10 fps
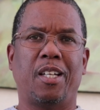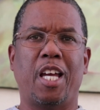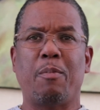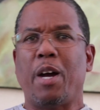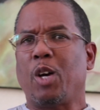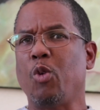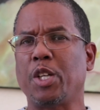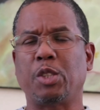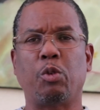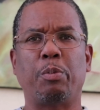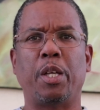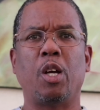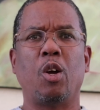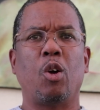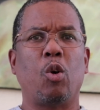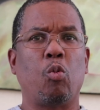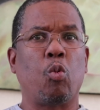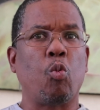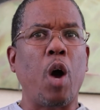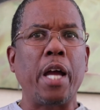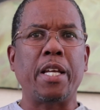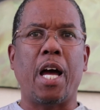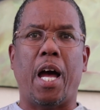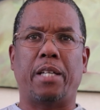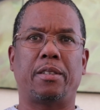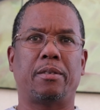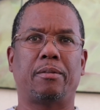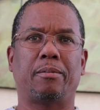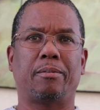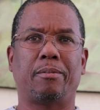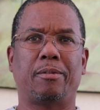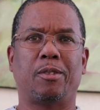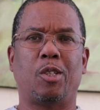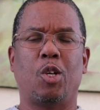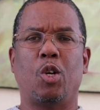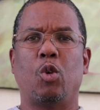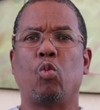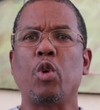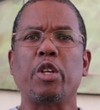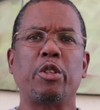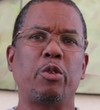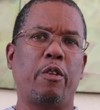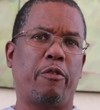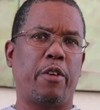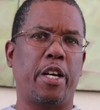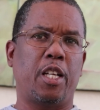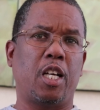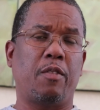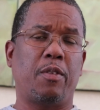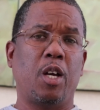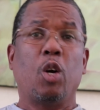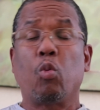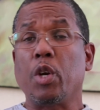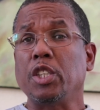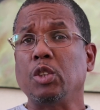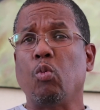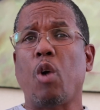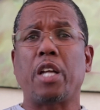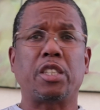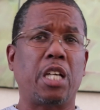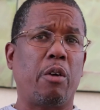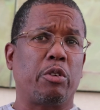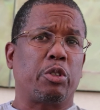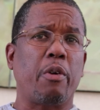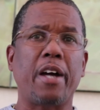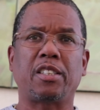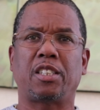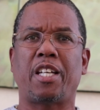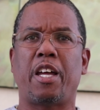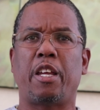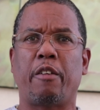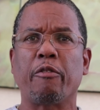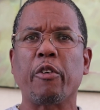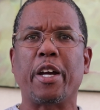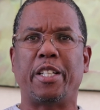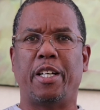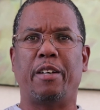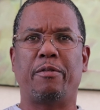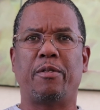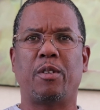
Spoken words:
And my question would be, why not? What are you afraid of? What is the Watchtower and Tract Society afraid of?